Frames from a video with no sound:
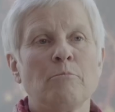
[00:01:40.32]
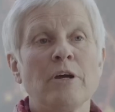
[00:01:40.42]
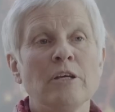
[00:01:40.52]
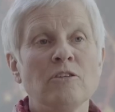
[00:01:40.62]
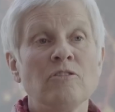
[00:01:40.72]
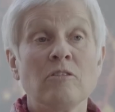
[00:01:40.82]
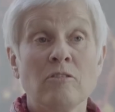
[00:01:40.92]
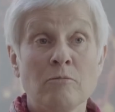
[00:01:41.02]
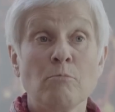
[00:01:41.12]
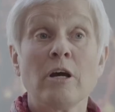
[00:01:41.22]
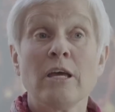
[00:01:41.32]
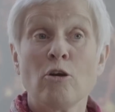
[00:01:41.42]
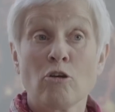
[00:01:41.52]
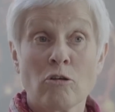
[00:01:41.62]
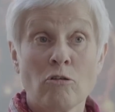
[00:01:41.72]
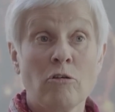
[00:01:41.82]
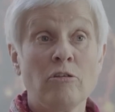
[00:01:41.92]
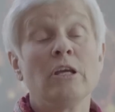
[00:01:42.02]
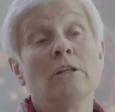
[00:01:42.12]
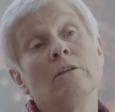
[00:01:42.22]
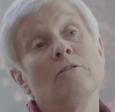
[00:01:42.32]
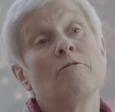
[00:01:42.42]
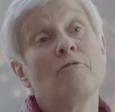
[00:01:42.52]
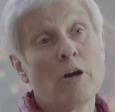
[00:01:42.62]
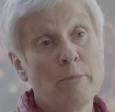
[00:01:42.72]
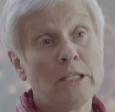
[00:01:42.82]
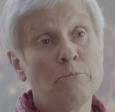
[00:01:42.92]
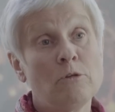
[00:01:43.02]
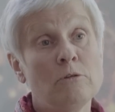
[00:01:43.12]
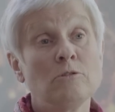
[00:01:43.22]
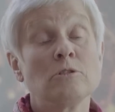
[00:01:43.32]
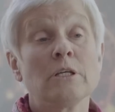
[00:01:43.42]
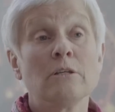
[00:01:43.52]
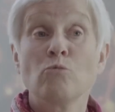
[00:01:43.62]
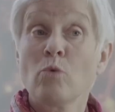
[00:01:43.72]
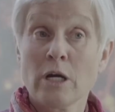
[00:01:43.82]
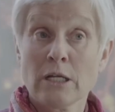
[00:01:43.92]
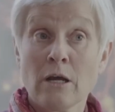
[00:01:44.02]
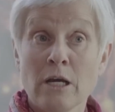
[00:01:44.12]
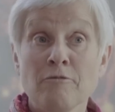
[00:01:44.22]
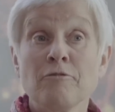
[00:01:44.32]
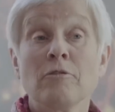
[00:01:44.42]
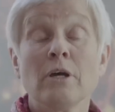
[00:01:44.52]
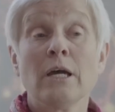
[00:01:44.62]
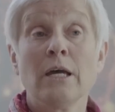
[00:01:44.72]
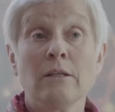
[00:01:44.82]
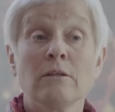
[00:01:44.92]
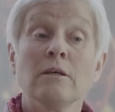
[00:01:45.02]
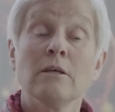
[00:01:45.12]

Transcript: Prion diseases might occur in farm animals and wildlife and